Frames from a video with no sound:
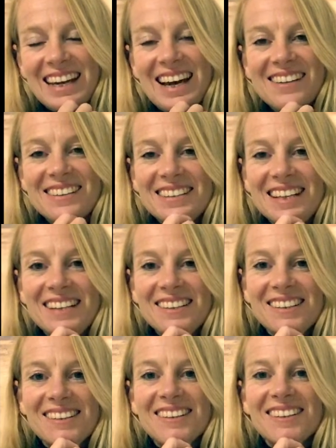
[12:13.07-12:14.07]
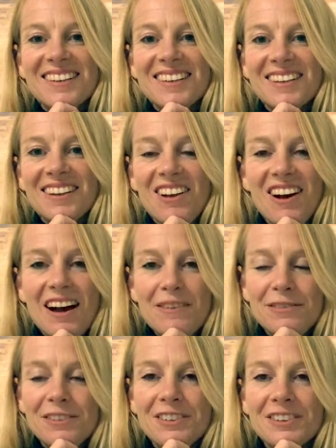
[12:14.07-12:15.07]
How does that
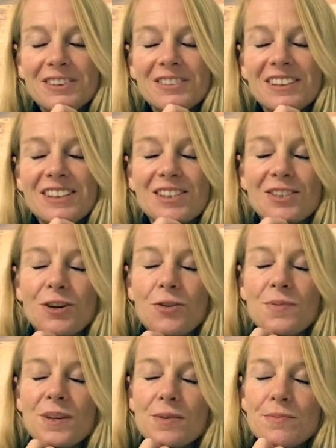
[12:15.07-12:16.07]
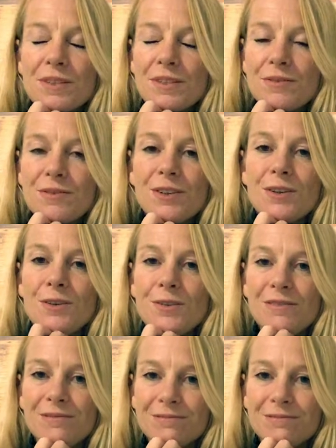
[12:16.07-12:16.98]
life with a soul purpose feel?